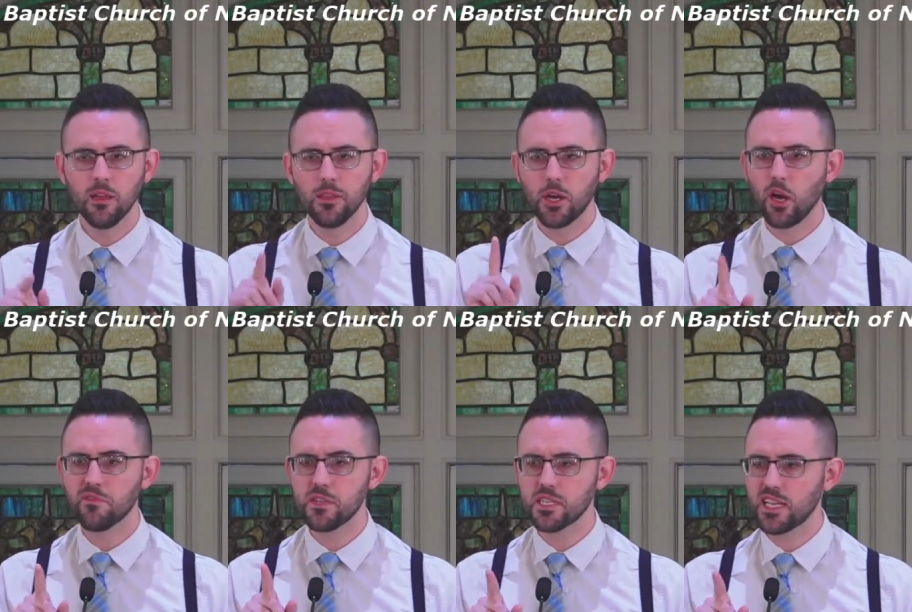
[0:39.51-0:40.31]
then
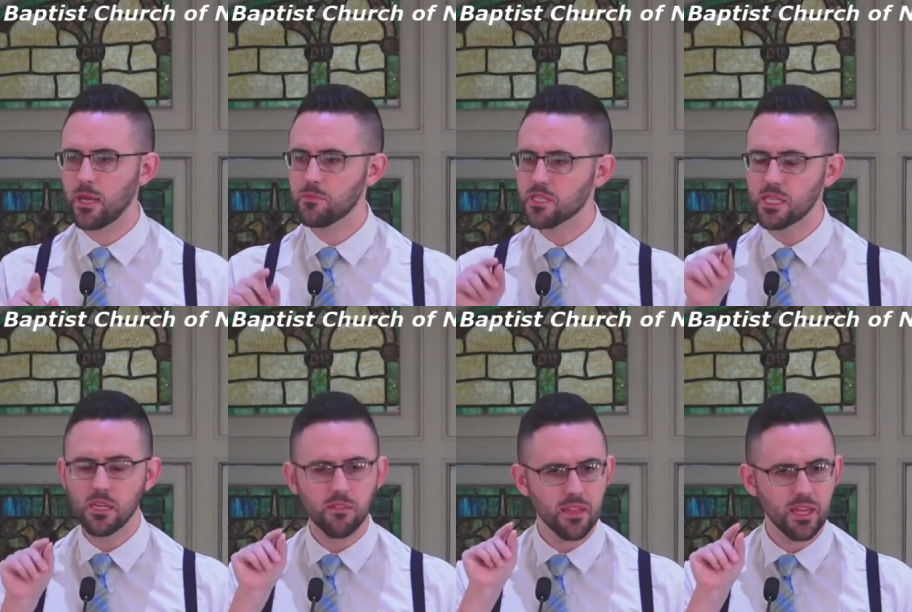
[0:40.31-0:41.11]
oftentimes the
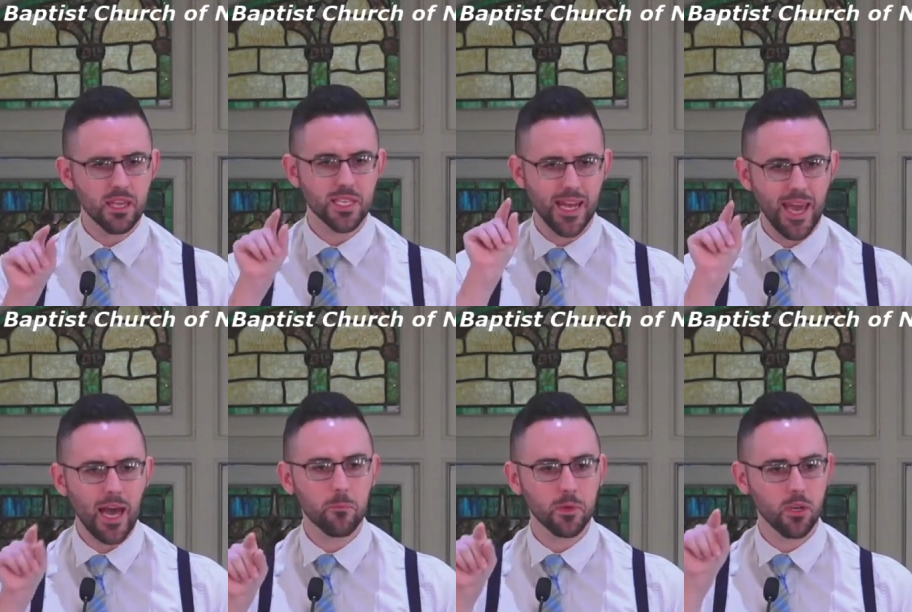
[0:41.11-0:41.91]
things that
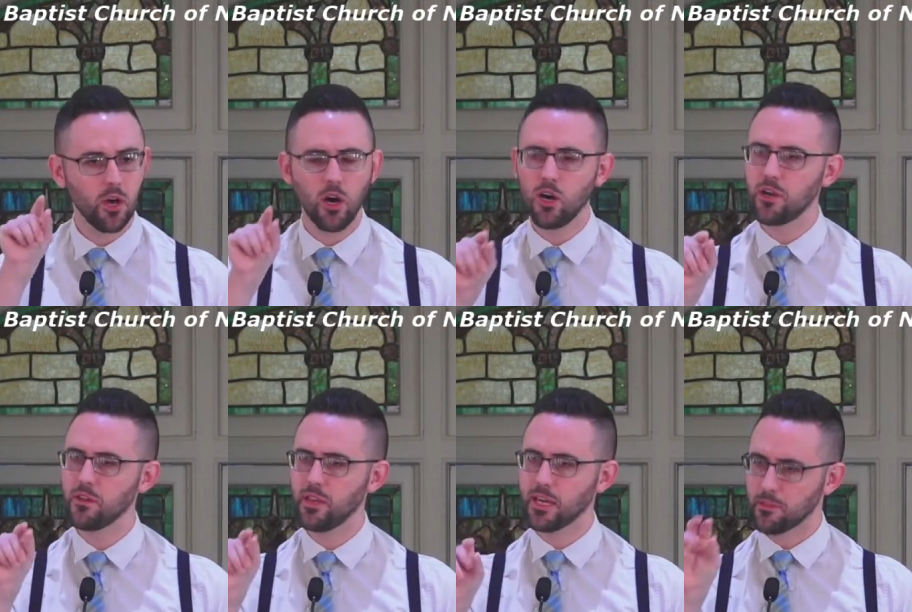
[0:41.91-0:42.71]
happen on
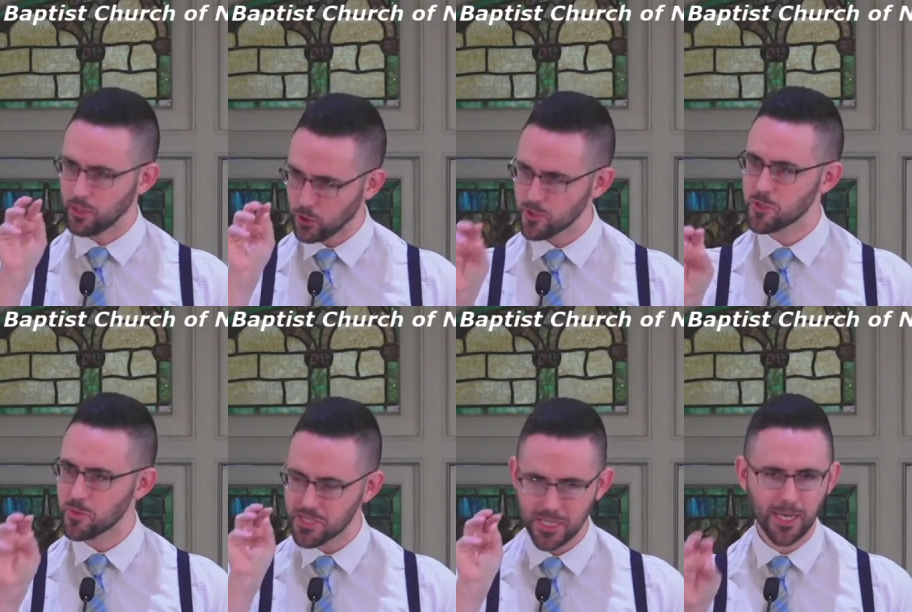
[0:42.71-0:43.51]
like the
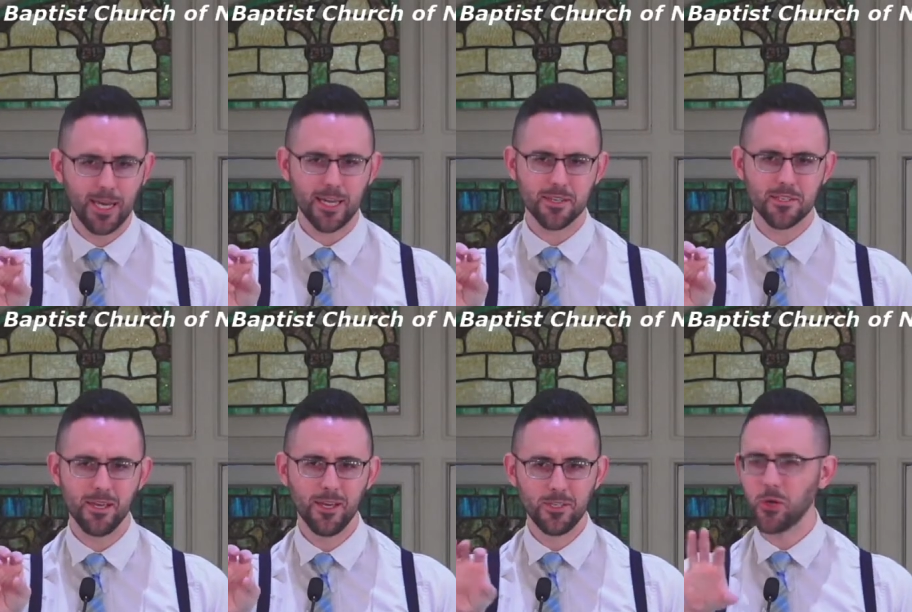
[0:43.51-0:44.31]
Christmas night
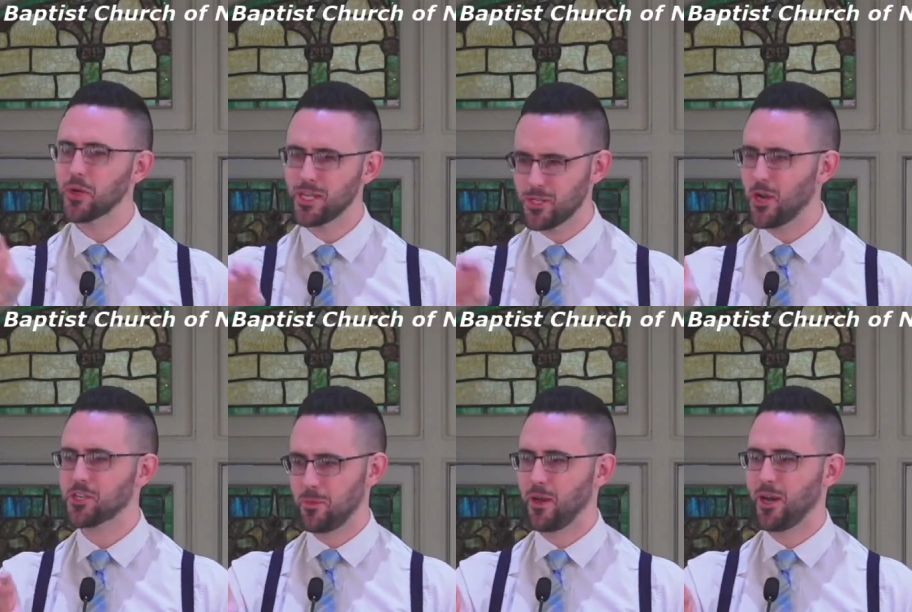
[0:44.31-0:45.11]
don't get
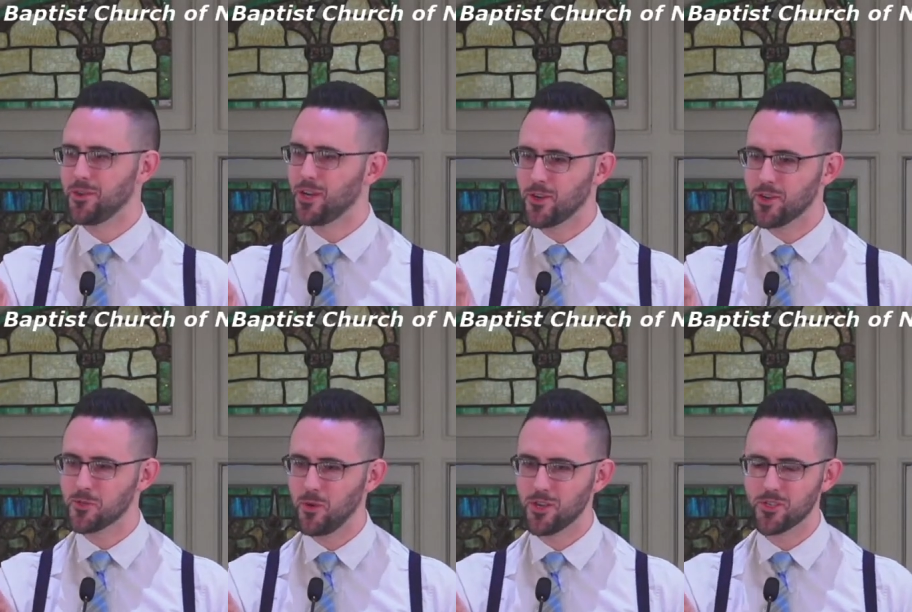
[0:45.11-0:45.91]
talked about near as
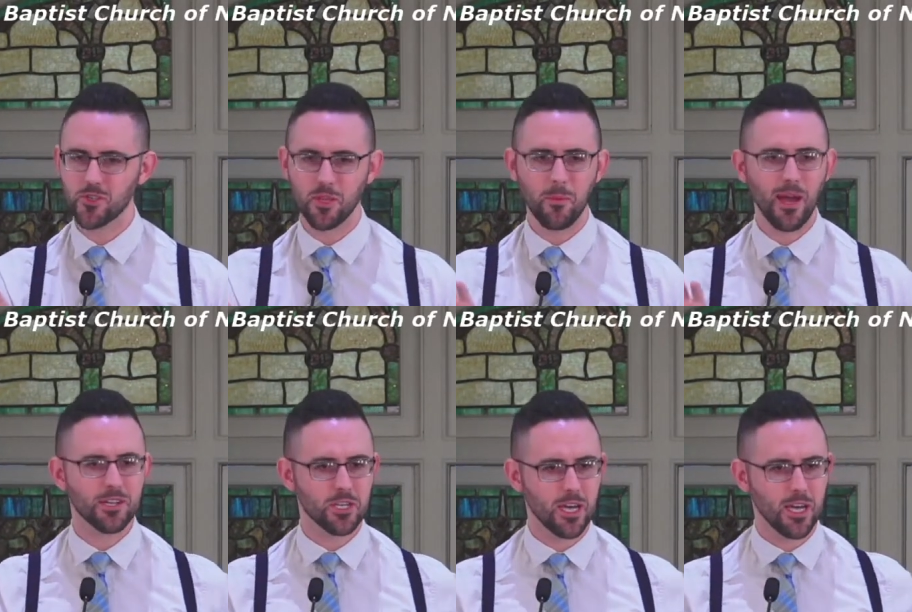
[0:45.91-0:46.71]
much. So the
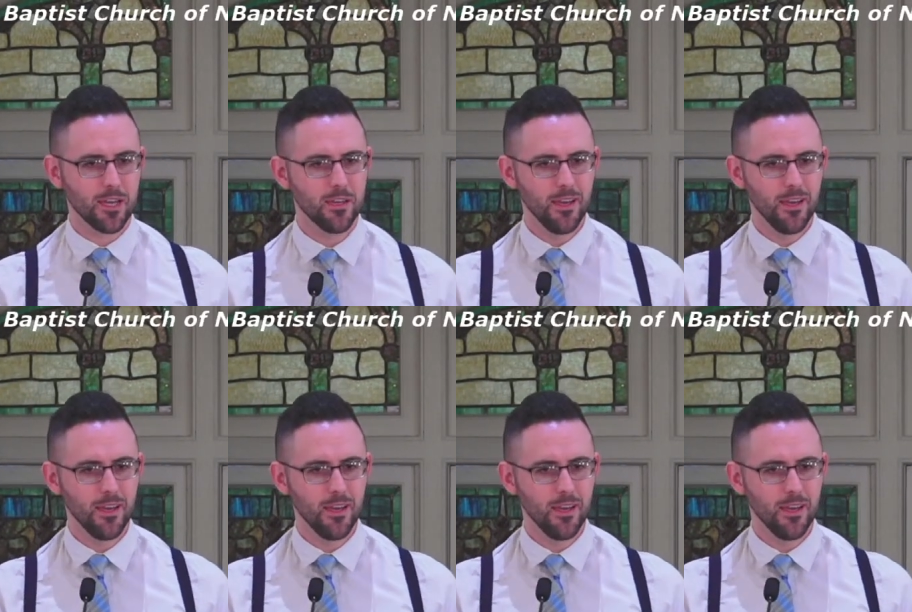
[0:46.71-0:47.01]
Magi,